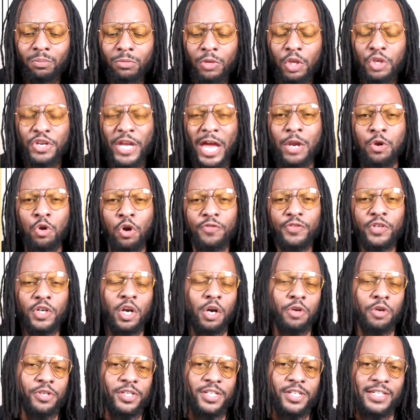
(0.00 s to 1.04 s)
You got North
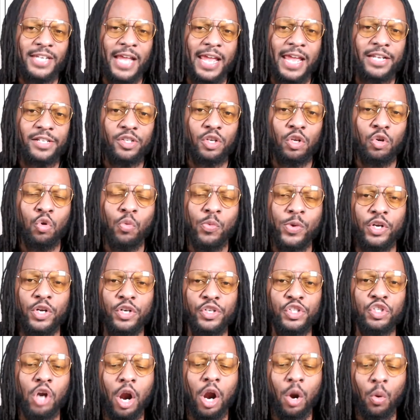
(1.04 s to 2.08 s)
Dakota State. It's who we're going to
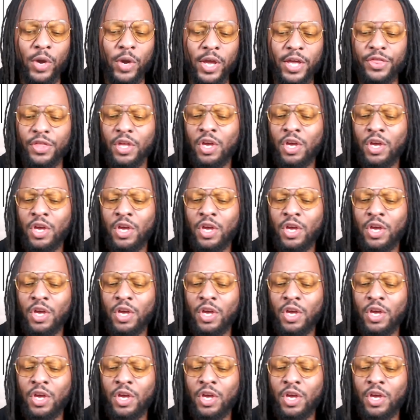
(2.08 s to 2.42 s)
start with.